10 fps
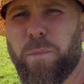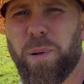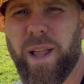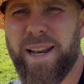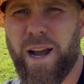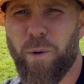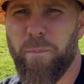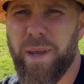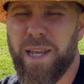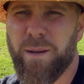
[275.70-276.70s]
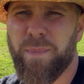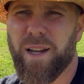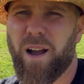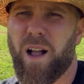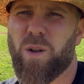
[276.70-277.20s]
The played-out meme
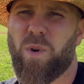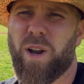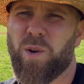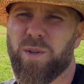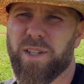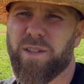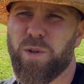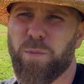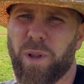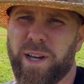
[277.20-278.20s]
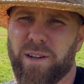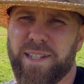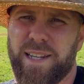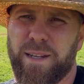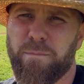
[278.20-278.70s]
that Colorado is a two-player
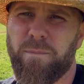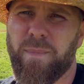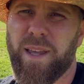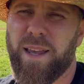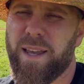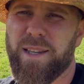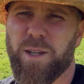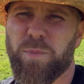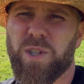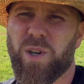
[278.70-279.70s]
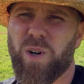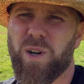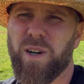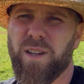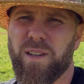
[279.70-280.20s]
team is
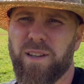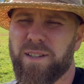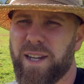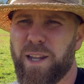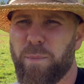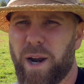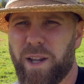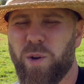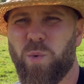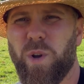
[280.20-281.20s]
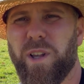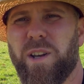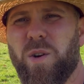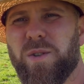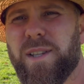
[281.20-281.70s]
absurd to anybody who really
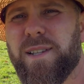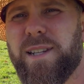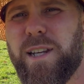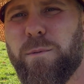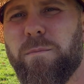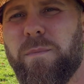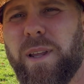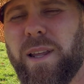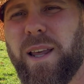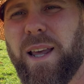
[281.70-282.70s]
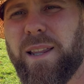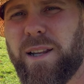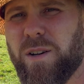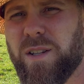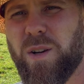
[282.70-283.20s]
knows this team.
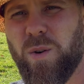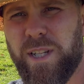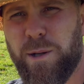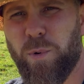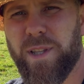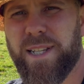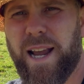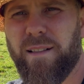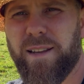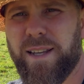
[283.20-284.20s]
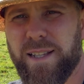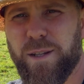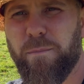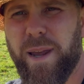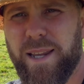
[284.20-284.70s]
They're so deep with talent,
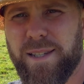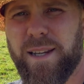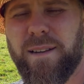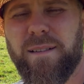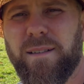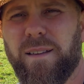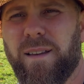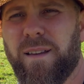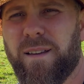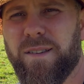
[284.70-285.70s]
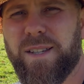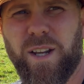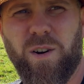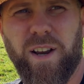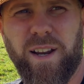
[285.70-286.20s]
it's amazing,
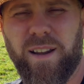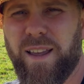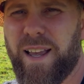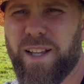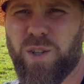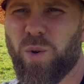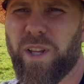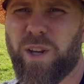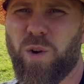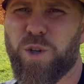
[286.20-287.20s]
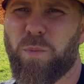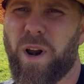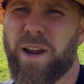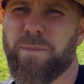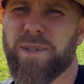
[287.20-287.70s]
considering it's only Coach
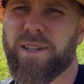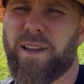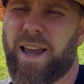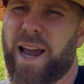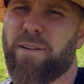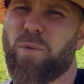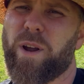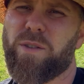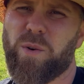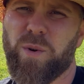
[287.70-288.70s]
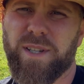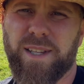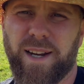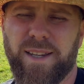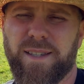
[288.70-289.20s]
Prime's halfway through his
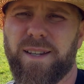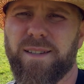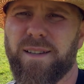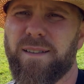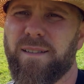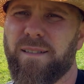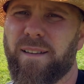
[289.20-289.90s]
second season.